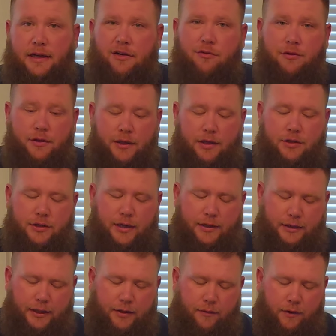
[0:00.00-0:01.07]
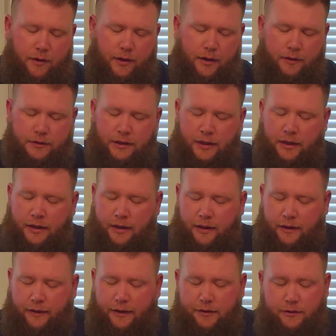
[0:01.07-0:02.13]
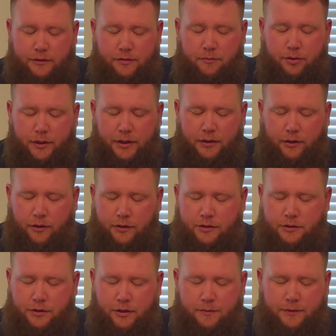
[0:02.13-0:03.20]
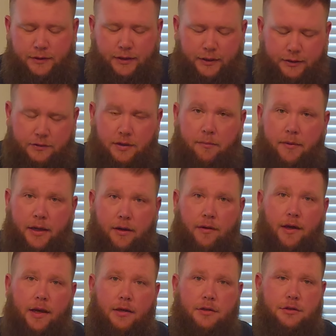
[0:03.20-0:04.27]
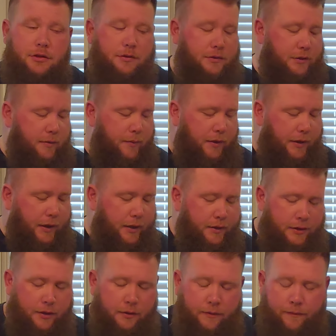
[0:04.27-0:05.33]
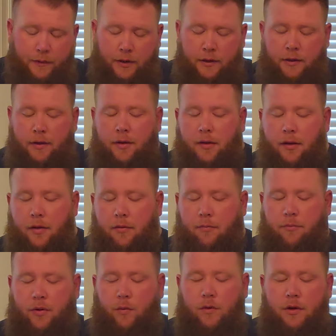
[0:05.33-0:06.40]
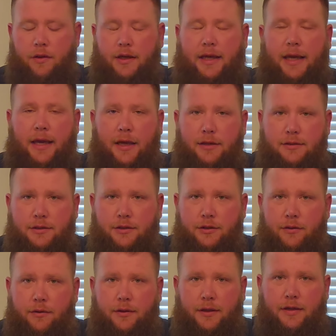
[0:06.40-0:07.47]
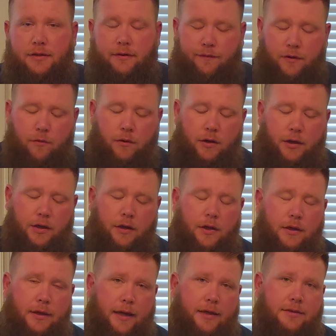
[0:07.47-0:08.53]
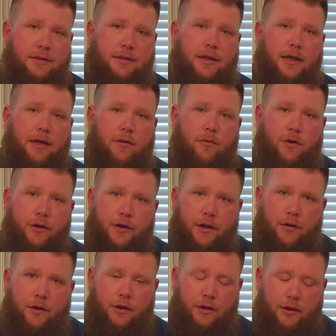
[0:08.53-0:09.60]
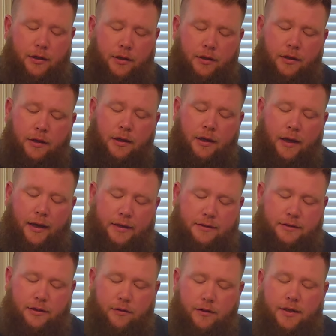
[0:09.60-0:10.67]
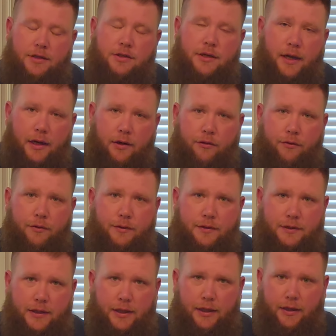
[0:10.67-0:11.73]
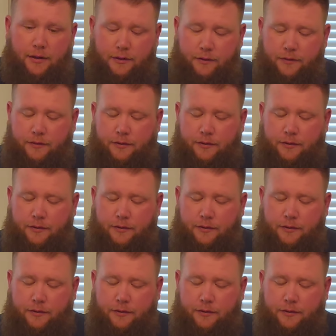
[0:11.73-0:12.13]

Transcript: I don't really inject anywhere else. These are some pretty large drumsticks, so I may go ahead and shoot some in there too. But one of the keys to doing this, if you want a good, nice skin when you're done cooking, is don't inject through the skin.